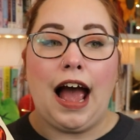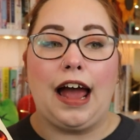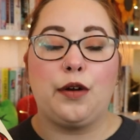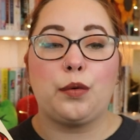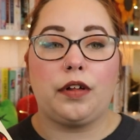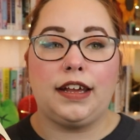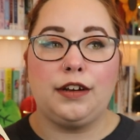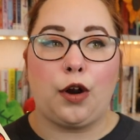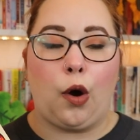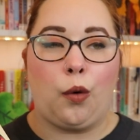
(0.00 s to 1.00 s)
I don't
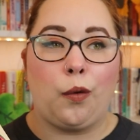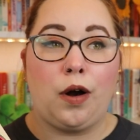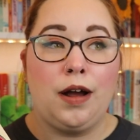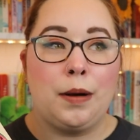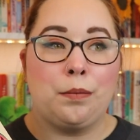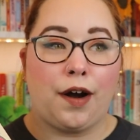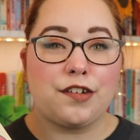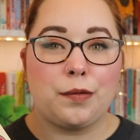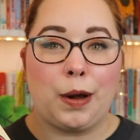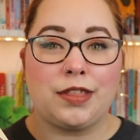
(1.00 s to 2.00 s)
really know
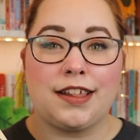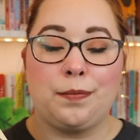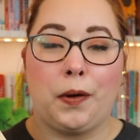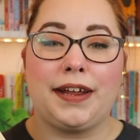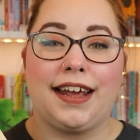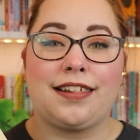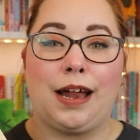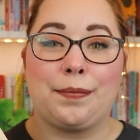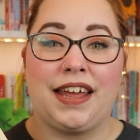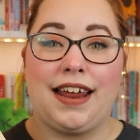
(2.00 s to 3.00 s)
much about this book
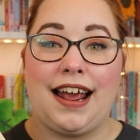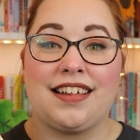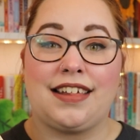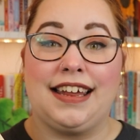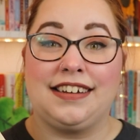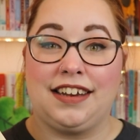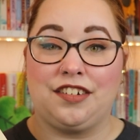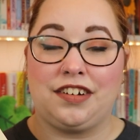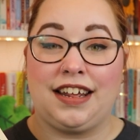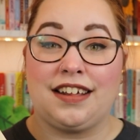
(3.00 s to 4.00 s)
except that it has
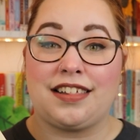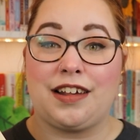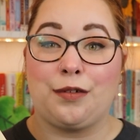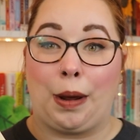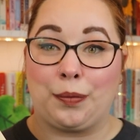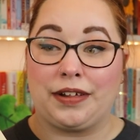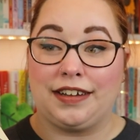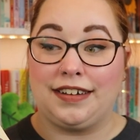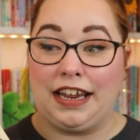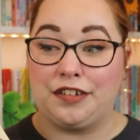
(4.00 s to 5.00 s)
indigenous
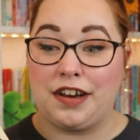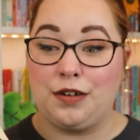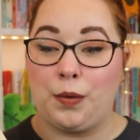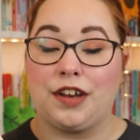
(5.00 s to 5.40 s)
representation,